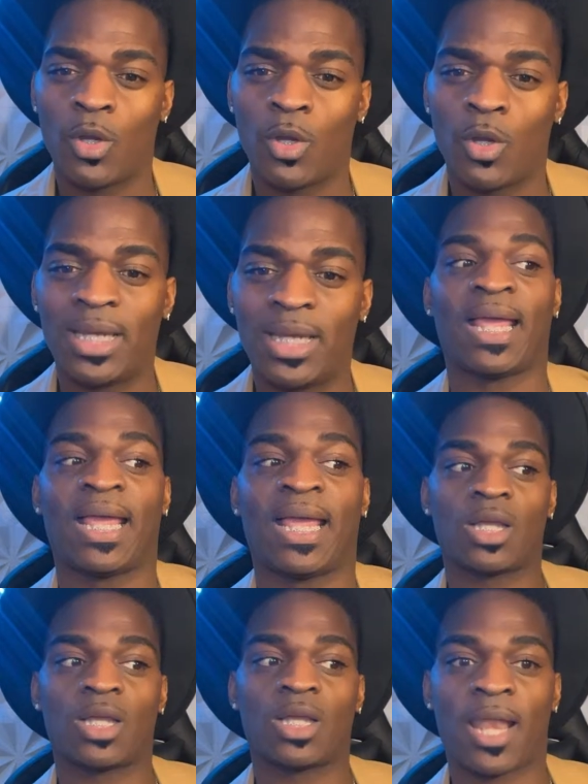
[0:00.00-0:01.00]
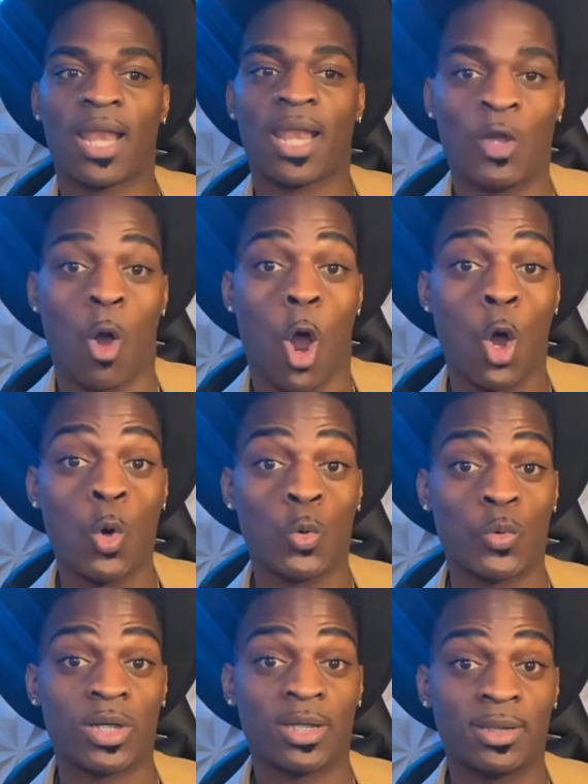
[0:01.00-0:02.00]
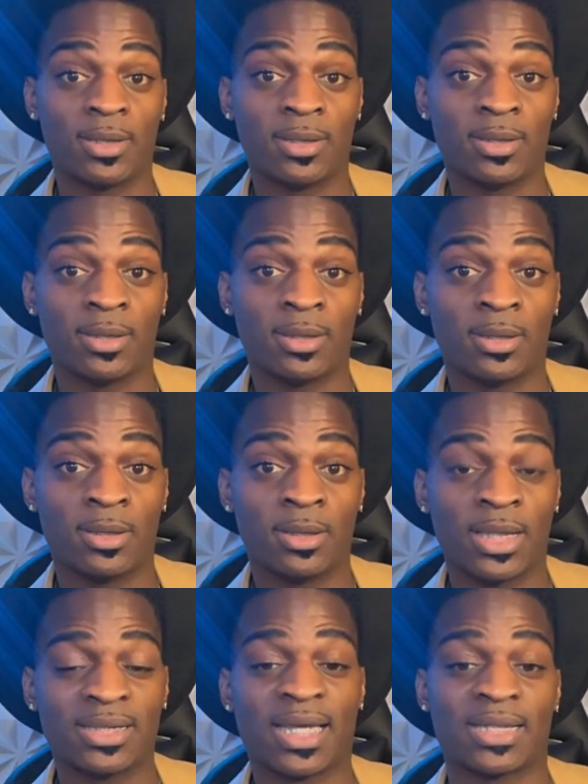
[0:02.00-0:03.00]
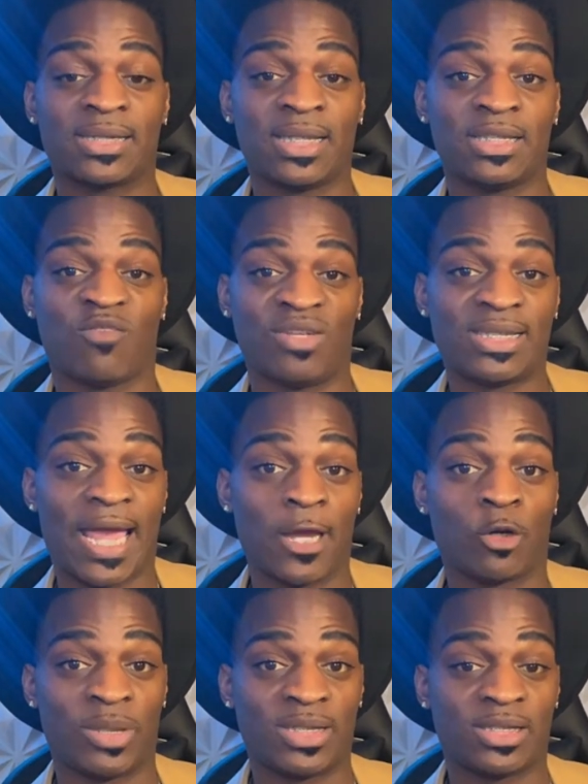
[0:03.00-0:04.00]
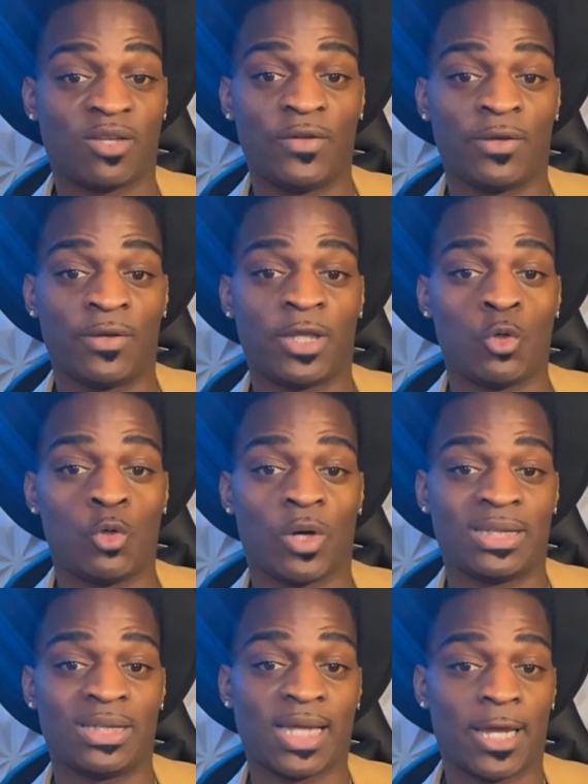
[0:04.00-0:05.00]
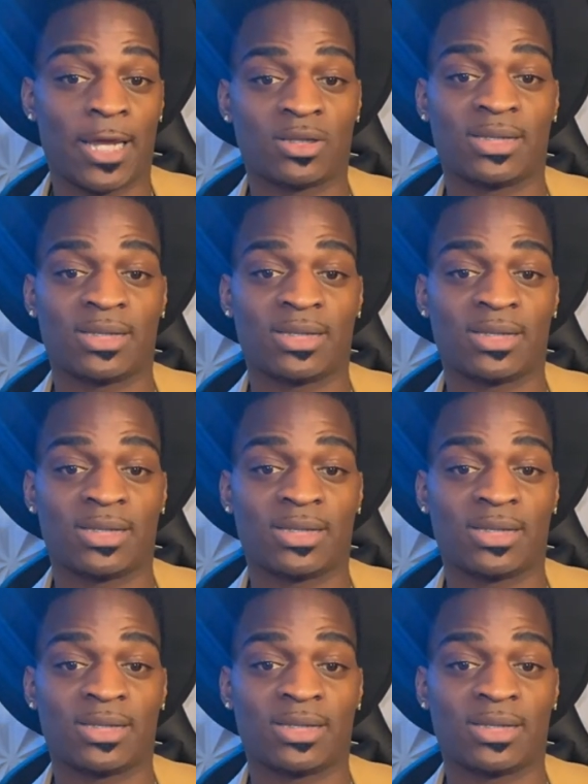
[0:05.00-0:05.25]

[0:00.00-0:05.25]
It sounds like you're owed. That's like a sense of entitlement to feel that you are entitled to